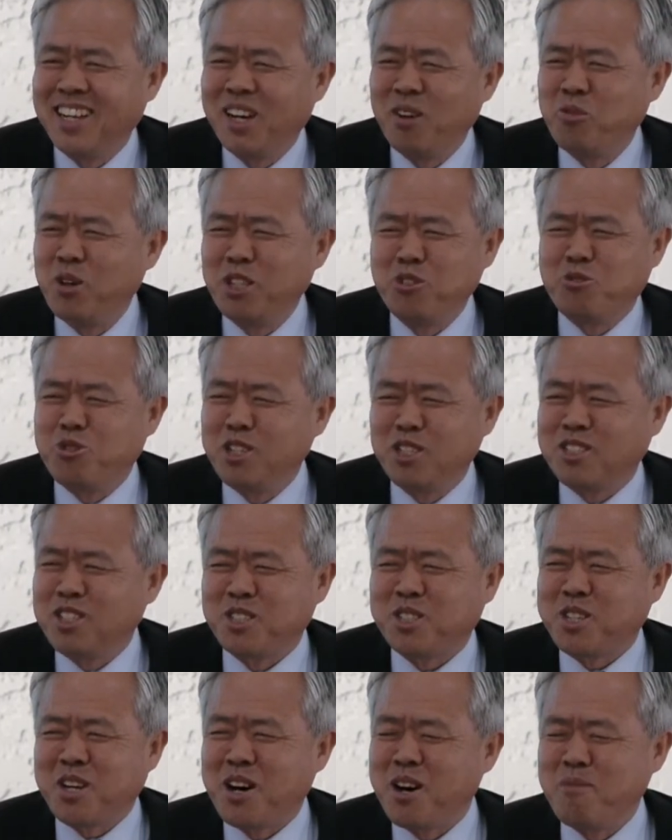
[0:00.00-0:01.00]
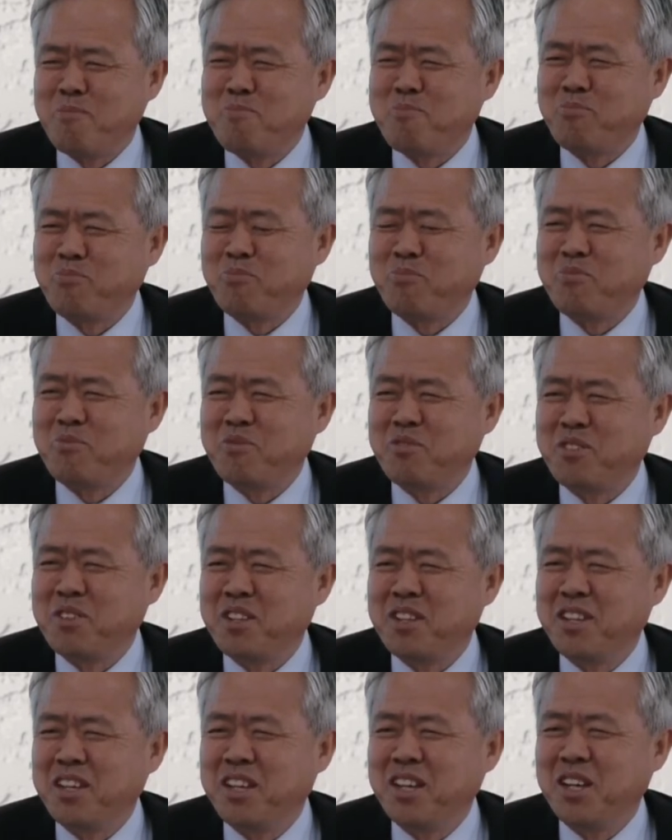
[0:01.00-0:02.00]
And when Jesus come,
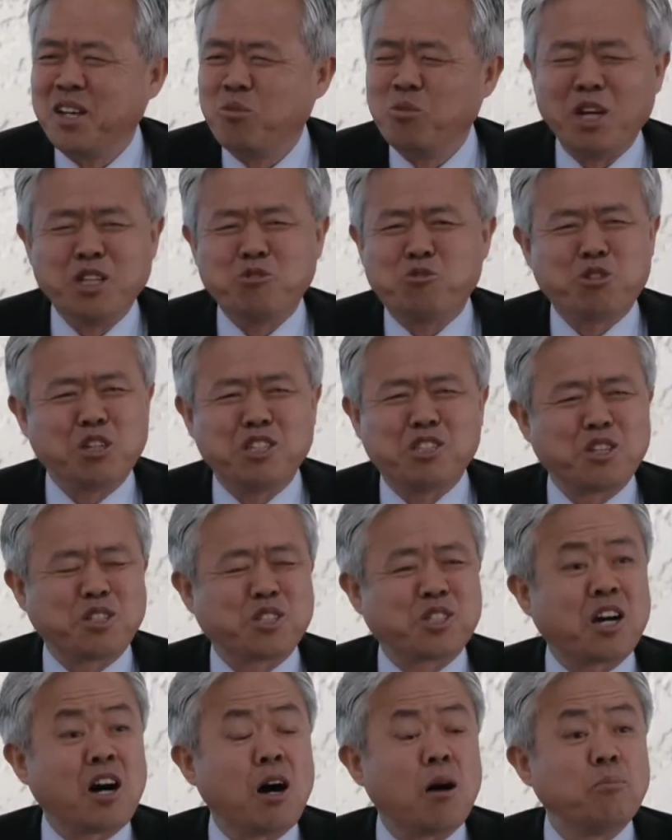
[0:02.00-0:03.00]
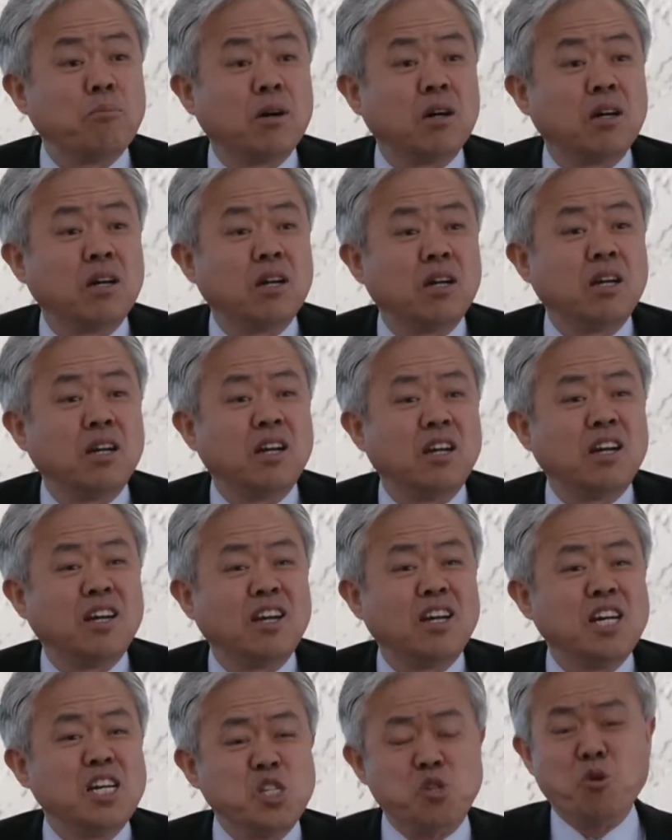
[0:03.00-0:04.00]
when Jesus come,
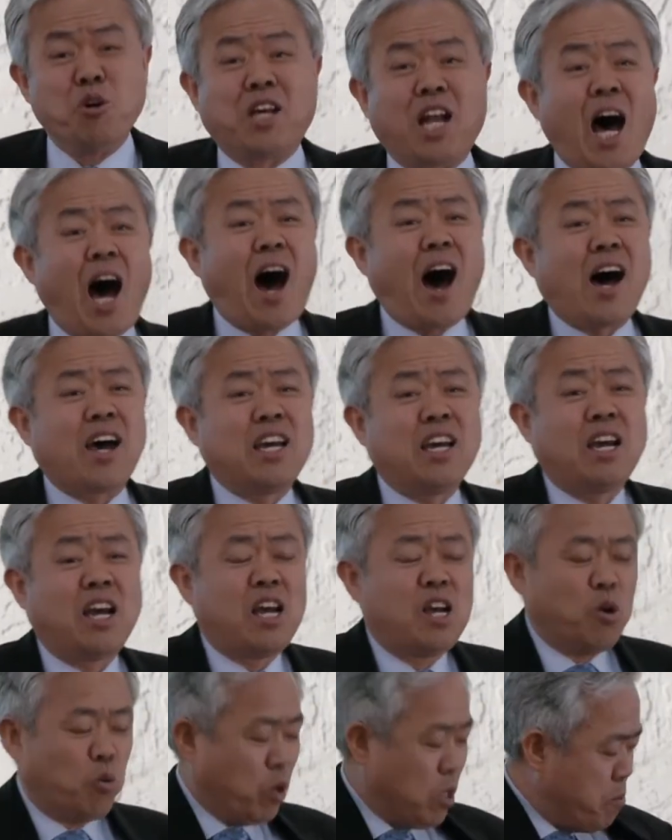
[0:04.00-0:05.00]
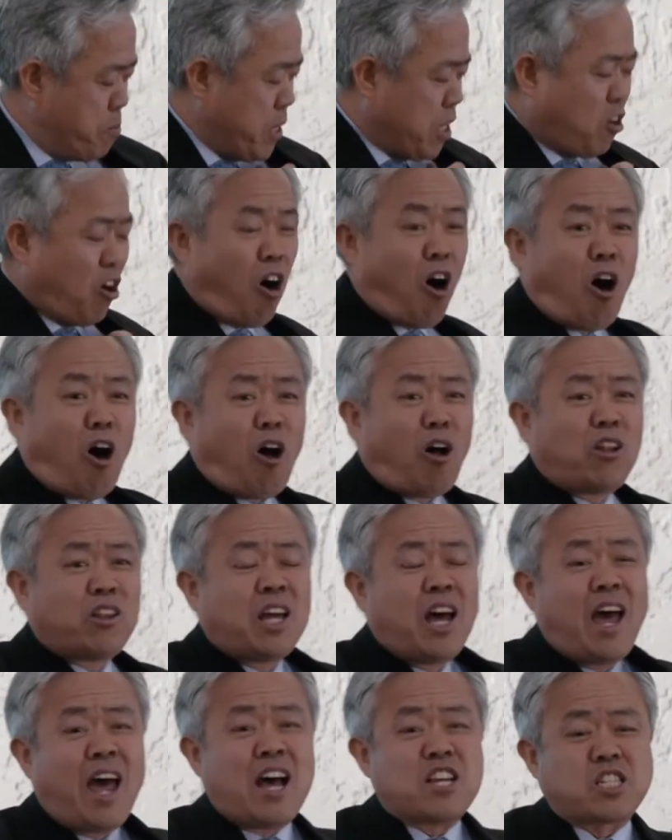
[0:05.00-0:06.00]
you and I will be
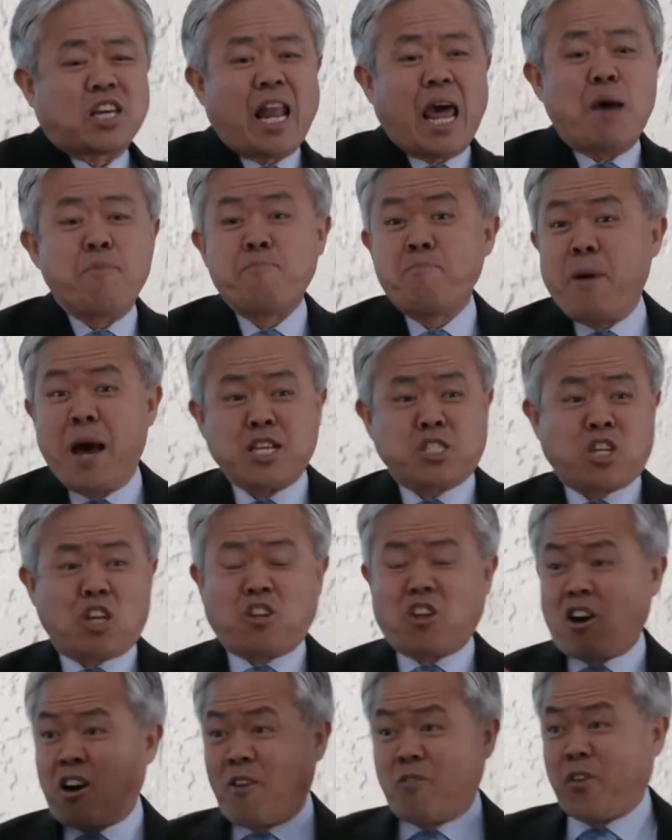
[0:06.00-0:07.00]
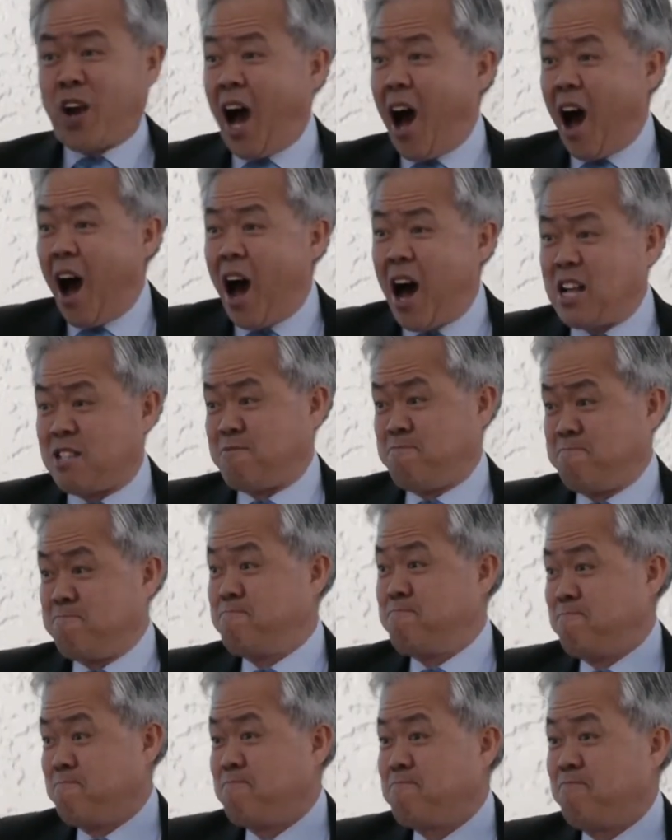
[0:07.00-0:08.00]
called as an ambassador of
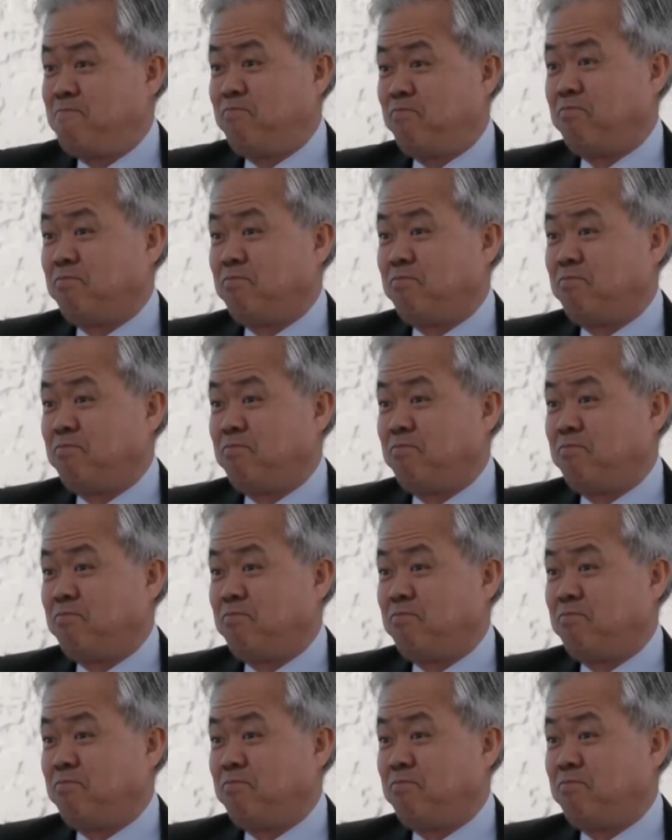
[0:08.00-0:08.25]
God.